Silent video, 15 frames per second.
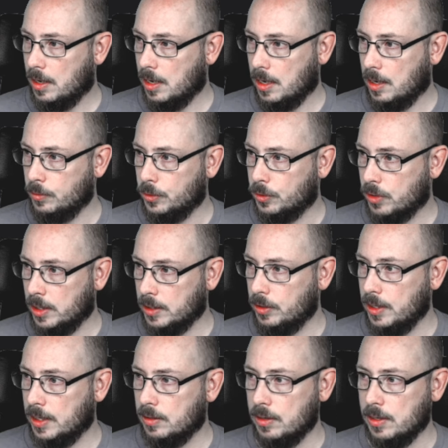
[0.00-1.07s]
I was trying to
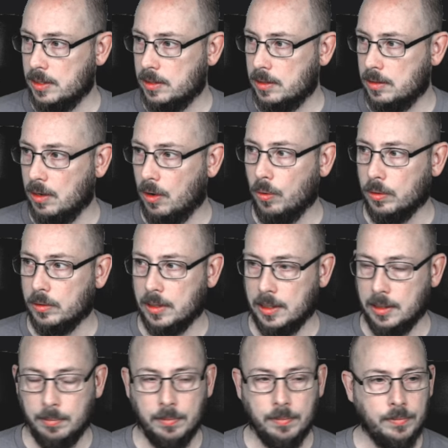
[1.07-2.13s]
get to this the whole
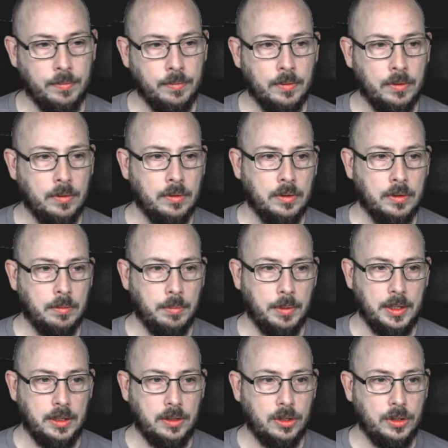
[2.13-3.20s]
time, but
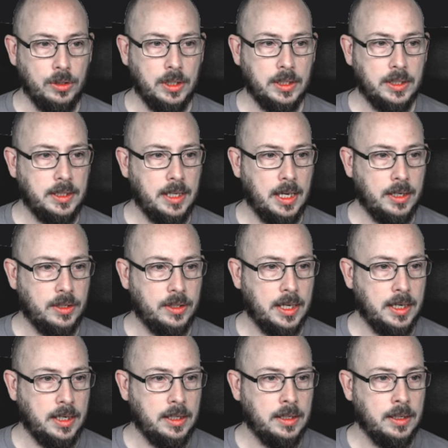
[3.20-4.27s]
it couldn't just
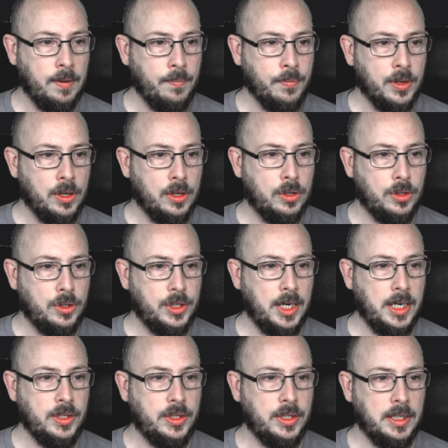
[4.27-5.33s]
understand it.
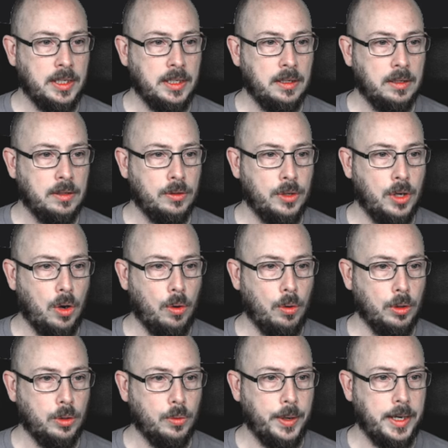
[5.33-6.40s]
Changing to the
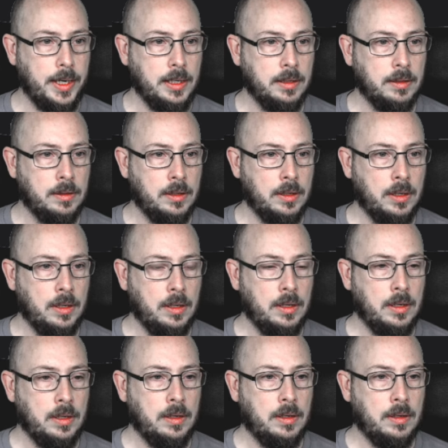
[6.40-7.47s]
old way
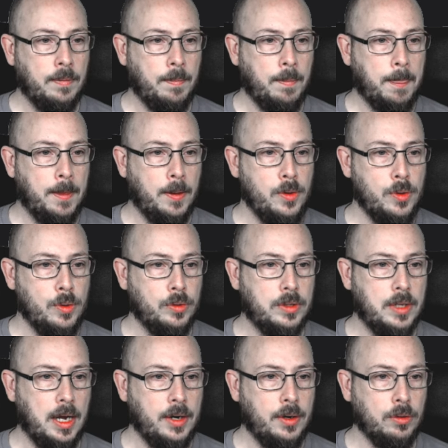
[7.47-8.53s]
to use
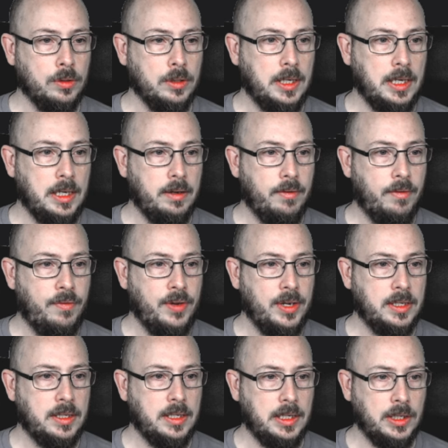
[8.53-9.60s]
the anon key,
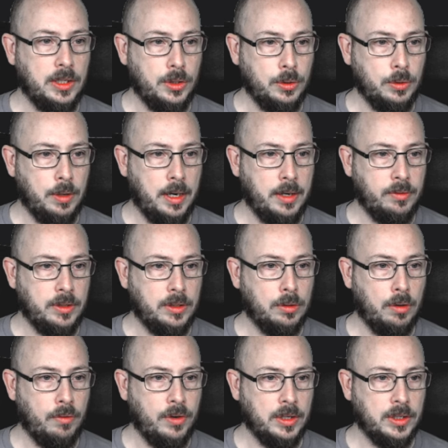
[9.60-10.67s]
fix the issue, and
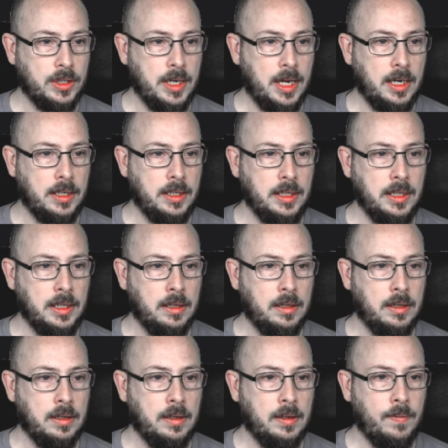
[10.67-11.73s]
restore functionality
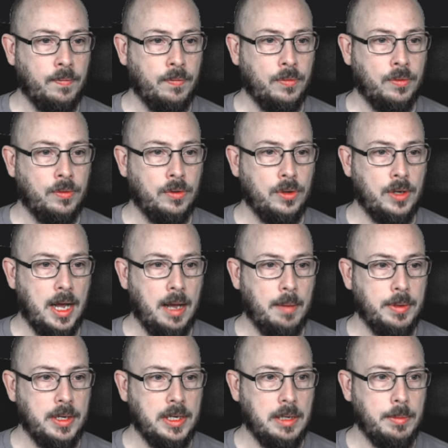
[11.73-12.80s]
to the app
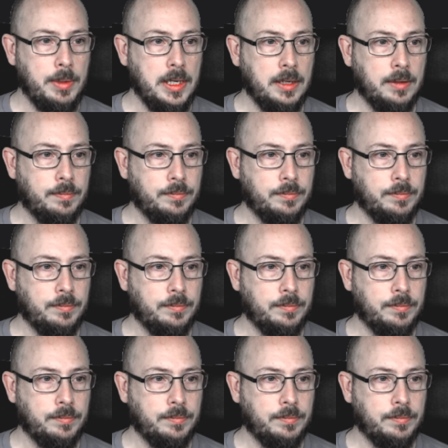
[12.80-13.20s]
and DB.